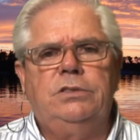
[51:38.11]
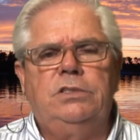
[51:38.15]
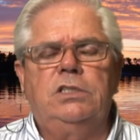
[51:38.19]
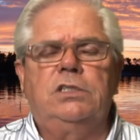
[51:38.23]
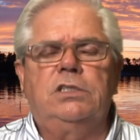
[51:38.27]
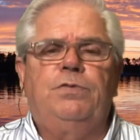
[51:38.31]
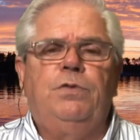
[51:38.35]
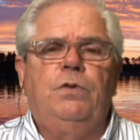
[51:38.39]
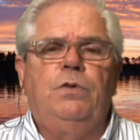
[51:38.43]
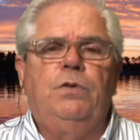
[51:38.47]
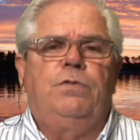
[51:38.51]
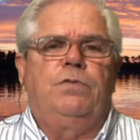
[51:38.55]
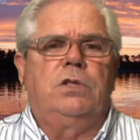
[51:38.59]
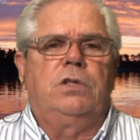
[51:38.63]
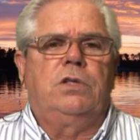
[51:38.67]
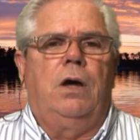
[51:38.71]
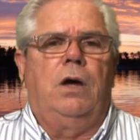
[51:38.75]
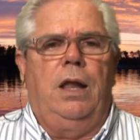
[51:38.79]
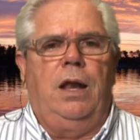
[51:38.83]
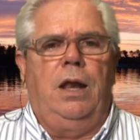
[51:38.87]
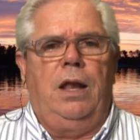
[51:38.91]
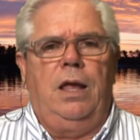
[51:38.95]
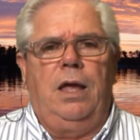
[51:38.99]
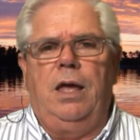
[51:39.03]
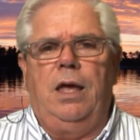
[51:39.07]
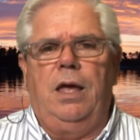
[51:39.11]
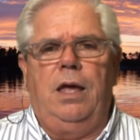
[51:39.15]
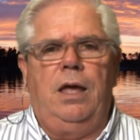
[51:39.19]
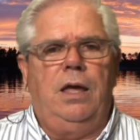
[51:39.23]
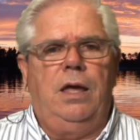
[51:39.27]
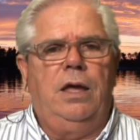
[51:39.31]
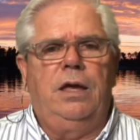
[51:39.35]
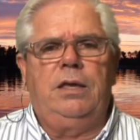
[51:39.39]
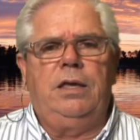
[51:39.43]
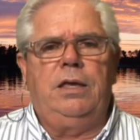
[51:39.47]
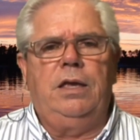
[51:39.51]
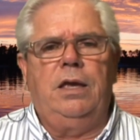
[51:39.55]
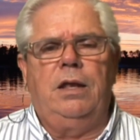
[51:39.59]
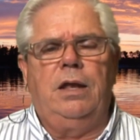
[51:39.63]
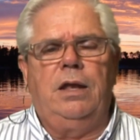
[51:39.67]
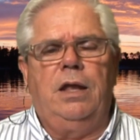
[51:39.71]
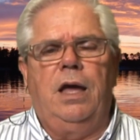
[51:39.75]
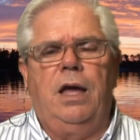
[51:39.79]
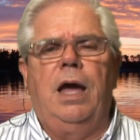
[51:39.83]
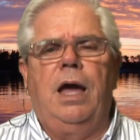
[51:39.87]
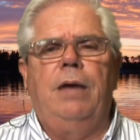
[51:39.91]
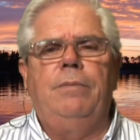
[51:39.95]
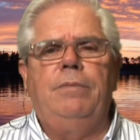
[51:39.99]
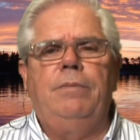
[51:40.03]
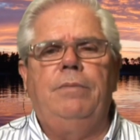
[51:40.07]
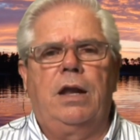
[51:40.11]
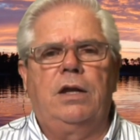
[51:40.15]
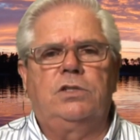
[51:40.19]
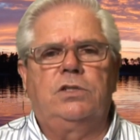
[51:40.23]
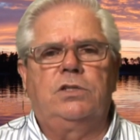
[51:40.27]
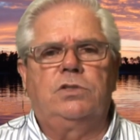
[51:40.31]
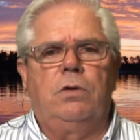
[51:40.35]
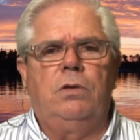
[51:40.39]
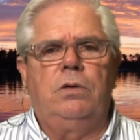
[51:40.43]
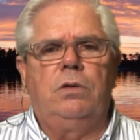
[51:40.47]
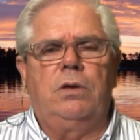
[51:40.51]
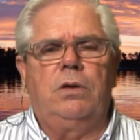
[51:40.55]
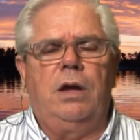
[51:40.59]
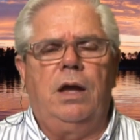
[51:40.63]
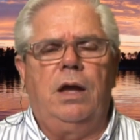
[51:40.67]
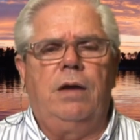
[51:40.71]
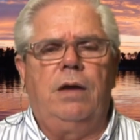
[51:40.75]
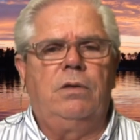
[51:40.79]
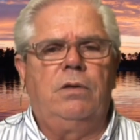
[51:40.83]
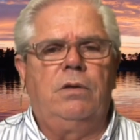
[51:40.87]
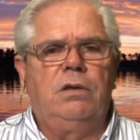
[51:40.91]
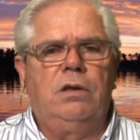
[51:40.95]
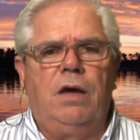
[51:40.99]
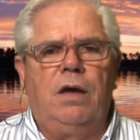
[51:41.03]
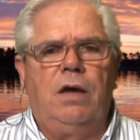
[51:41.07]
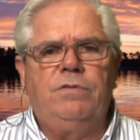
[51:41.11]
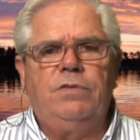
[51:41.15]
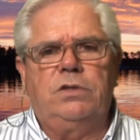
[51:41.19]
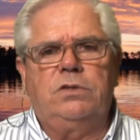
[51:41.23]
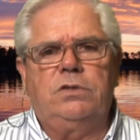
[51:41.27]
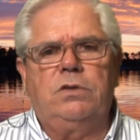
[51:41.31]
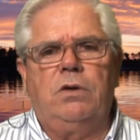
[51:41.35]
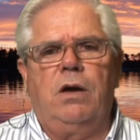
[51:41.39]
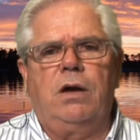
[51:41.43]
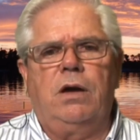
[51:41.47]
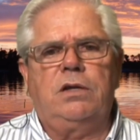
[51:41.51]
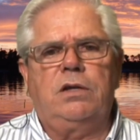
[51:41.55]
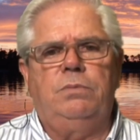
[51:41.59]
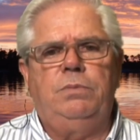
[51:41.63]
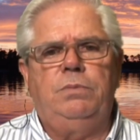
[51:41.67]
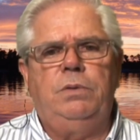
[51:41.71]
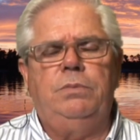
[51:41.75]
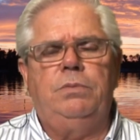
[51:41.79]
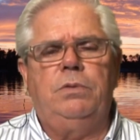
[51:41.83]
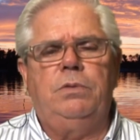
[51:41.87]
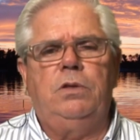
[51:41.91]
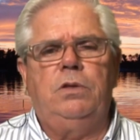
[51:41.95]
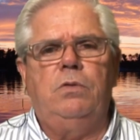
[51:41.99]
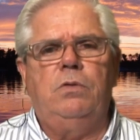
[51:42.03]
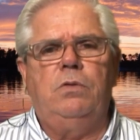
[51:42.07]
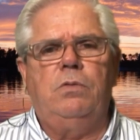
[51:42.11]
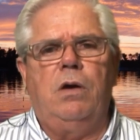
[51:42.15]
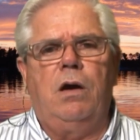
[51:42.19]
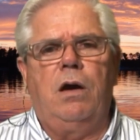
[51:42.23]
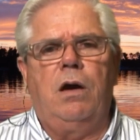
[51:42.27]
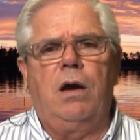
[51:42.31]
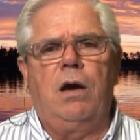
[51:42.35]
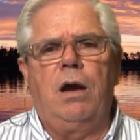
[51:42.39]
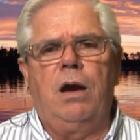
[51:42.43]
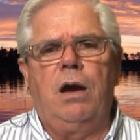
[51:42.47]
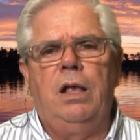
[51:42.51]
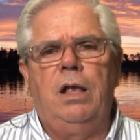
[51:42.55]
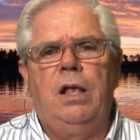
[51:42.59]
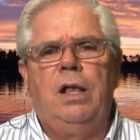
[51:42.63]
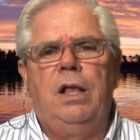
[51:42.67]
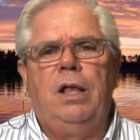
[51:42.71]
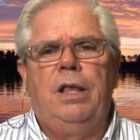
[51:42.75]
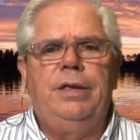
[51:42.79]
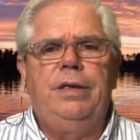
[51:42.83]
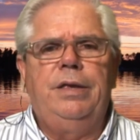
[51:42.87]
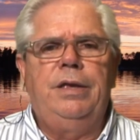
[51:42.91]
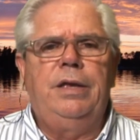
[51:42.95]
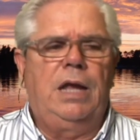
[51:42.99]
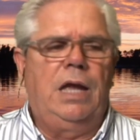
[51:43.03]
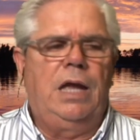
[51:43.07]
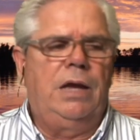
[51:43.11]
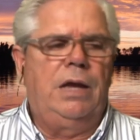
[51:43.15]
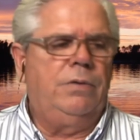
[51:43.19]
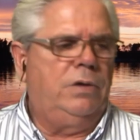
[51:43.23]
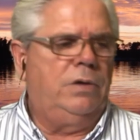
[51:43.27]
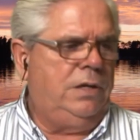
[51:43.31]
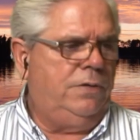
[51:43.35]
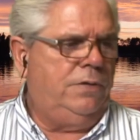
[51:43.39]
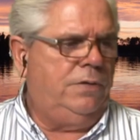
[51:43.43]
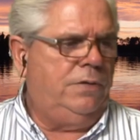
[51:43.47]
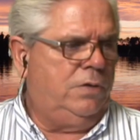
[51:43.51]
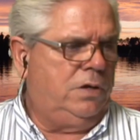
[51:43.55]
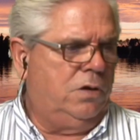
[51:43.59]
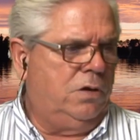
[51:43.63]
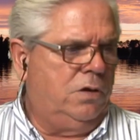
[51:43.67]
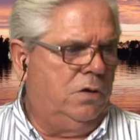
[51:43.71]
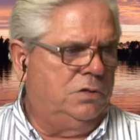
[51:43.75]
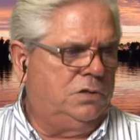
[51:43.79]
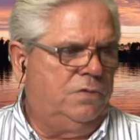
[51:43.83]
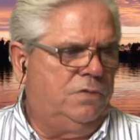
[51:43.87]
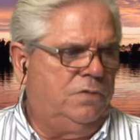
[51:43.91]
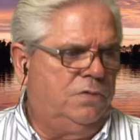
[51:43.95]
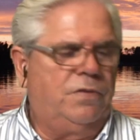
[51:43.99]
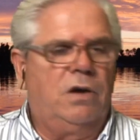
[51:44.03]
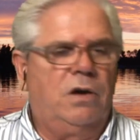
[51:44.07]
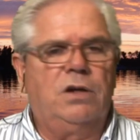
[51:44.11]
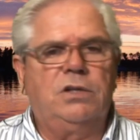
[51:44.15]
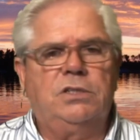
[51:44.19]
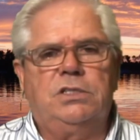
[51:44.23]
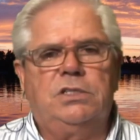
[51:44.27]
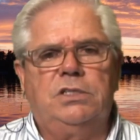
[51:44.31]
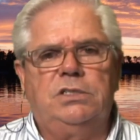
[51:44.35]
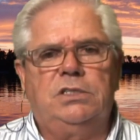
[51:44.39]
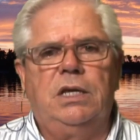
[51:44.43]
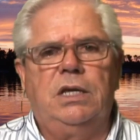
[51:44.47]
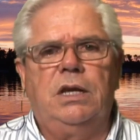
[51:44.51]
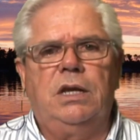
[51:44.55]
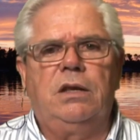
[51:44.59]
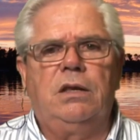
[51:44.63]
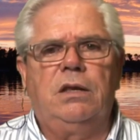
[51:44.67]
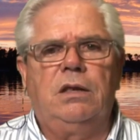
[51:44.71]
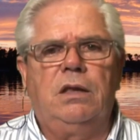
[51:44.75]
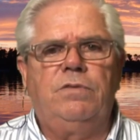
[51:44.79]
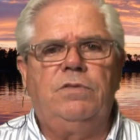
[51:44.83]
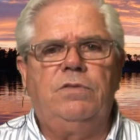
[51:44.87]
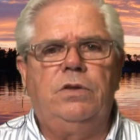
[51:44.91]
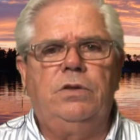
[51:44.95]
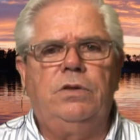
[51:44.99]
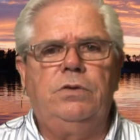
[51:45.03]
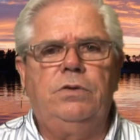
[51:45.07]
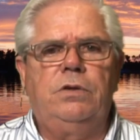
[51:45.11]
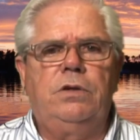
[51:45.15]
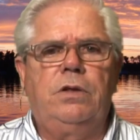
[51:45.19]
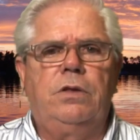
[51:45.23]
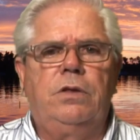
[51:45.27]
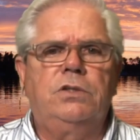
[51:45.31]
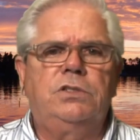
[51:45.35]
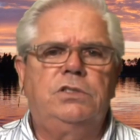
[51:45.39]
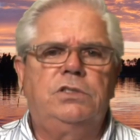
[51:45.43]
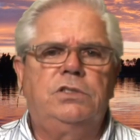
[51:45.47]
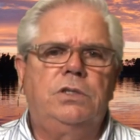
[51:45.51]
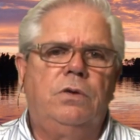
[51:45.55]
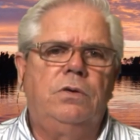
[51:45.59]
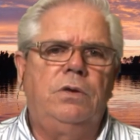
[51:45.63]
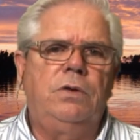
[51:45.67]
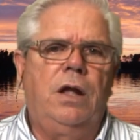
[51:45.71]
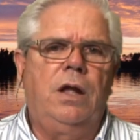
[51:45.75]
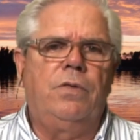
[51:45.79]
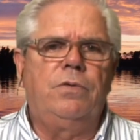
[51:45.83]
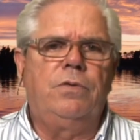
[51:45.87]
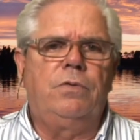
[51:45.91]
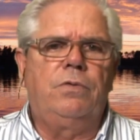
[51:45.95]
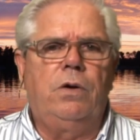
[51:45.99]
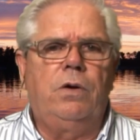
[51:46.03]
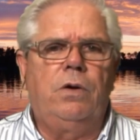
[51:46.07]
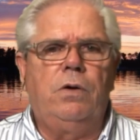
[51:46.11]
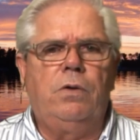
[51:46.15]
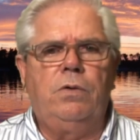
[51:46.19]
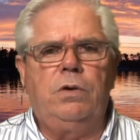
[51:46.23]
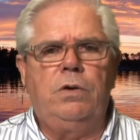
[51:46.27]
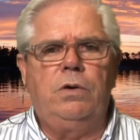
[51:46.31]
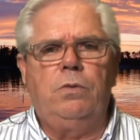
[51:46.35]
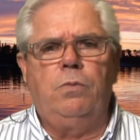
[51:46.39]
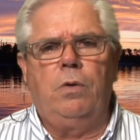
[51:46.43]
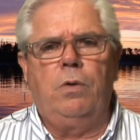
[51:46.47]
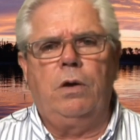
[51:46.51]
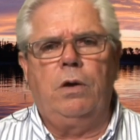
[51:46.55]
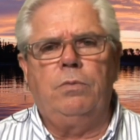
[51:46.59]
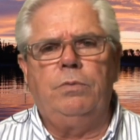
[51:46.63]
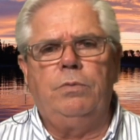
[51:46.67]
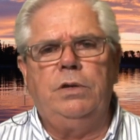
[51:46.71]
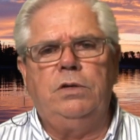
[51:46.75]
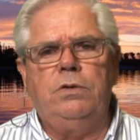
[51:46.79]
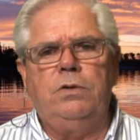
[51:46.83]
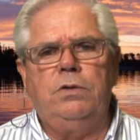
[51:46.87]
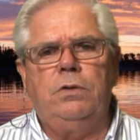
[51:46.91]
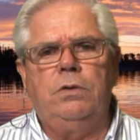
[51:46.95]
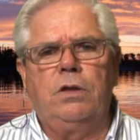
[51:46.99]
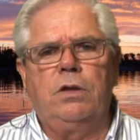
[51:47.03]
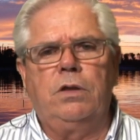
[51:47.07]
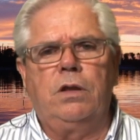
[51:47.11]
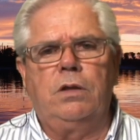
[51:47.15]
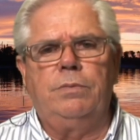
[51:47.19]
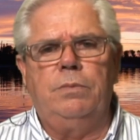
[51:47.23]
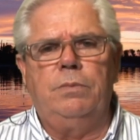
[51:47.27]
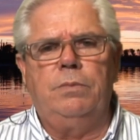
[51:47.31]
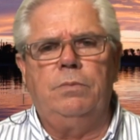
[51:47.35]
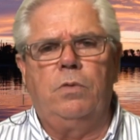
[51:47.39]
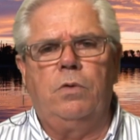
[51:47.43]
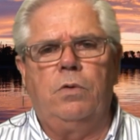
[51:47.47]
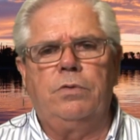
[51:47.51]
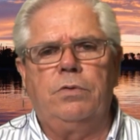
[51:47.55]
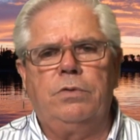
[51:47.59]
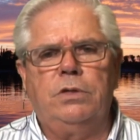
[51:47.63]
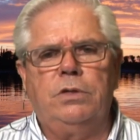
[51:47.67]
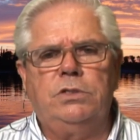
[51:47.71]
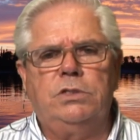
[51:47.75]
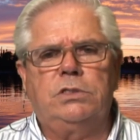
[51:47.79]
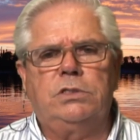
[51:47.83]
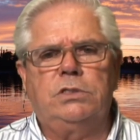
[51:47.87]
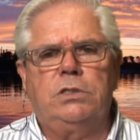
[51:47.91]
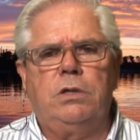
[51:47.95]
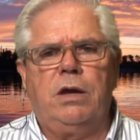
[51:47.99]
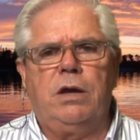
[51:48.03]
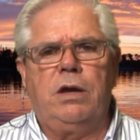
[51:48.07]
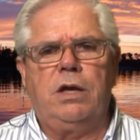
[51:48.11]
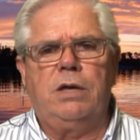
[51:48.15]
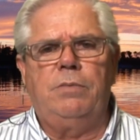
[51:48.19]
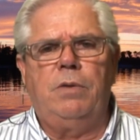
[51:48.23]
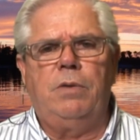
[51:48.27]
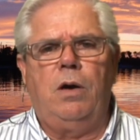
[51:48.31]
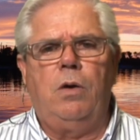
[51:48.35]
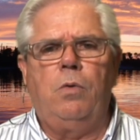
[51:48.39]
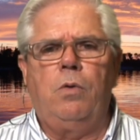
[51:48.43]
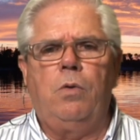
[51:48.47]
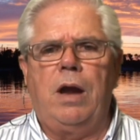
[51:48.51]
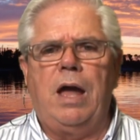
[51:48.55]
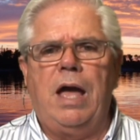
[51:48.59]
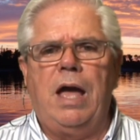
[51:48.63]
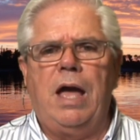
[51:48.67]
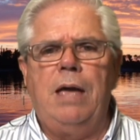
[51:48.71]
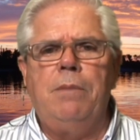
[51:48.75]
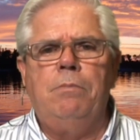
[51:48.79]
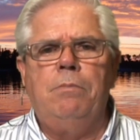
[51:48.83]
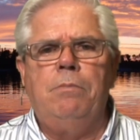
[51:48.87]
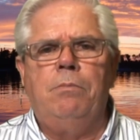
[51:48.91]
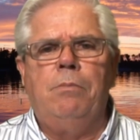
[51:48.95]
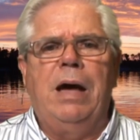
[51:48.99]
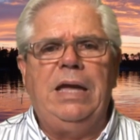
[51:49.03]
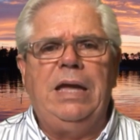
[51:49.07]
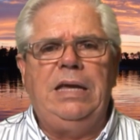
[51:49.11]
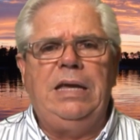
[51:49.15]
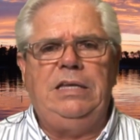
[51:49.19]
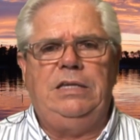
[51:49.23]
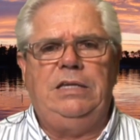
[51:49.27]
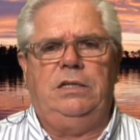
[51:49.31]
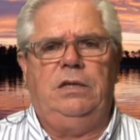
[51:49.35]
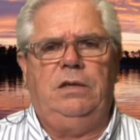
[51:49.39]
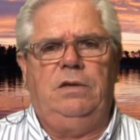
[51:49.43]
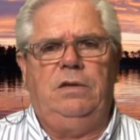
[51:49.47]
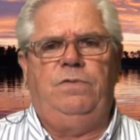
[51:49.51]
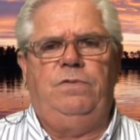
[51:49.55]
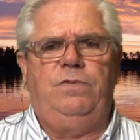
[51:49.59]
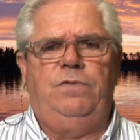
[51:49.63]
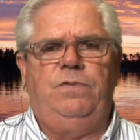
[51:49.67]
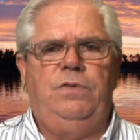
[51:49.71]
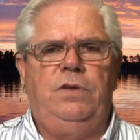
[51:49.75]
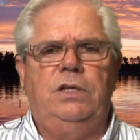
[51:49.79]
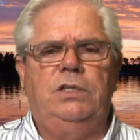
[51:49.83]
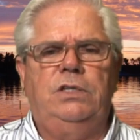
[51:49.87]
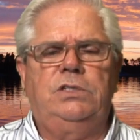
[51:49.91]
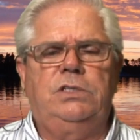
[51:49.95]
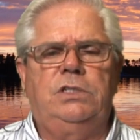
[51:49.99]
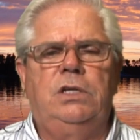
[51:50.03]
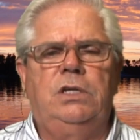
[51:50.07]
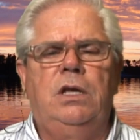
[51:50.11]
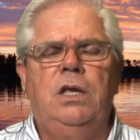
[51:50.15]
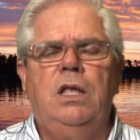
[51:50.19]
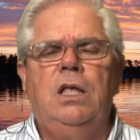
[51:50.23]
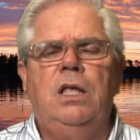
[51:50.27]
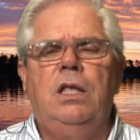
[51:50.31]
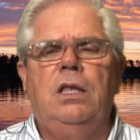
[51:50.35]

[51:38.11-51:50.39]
Just food for thought. Again, I'm not a troller. I would love to talk to people who are, and I would even go so far as to say I'd love to do another show down the road where we do a little bit more than just talk about where I might fish.